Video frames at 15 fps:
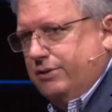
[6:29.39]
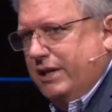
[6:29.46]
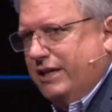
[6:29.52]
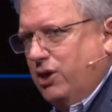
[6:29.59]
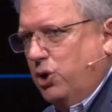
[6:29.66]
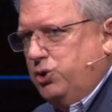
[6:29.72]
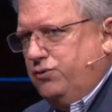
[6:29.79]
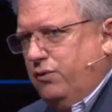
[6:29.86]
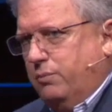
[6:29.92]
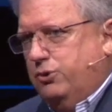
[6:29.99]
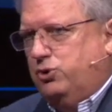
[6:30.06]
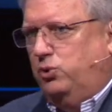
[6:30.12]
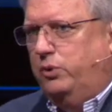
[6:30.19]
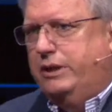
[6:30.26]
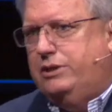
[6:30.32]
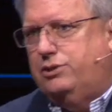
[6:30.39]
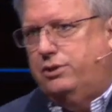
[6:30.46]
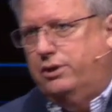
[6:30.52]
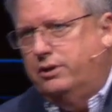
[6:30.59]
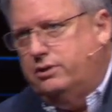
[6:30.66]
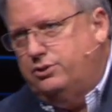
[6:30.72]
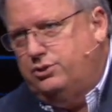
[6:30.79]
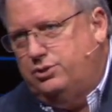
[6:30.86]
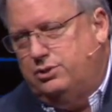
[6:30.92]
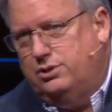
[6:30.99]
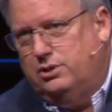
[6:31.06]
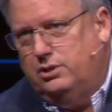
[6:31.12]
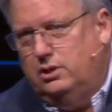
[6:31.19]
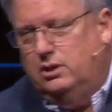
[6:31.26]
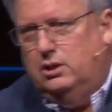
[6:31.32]
He goes from his research
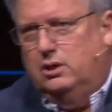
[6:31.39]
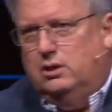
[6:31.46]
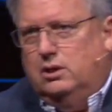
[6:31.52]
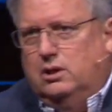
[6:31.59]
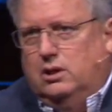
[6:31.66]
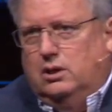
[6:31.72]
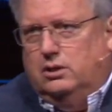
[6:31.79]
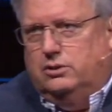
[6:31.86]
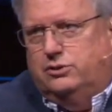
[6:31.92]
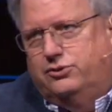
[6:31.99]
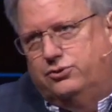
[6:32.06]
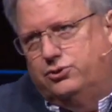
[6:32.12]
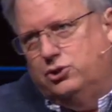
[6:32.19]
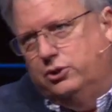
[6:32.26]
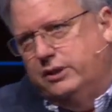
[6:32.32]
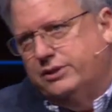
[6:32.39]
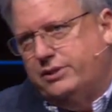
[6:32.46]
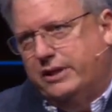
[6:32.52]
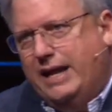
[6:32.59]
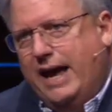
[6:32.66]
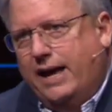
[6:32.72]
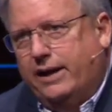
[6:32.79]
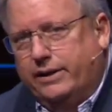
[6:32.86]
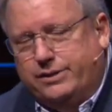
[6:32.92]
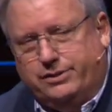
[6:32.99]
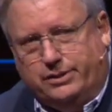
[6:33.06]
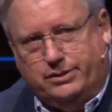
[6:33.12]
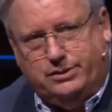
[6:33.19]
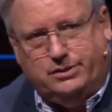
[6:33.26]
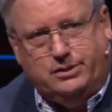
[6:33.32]
to his
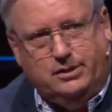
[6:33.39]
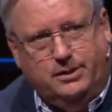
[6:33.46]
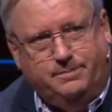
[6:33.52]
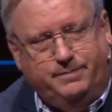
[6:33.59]
analysis.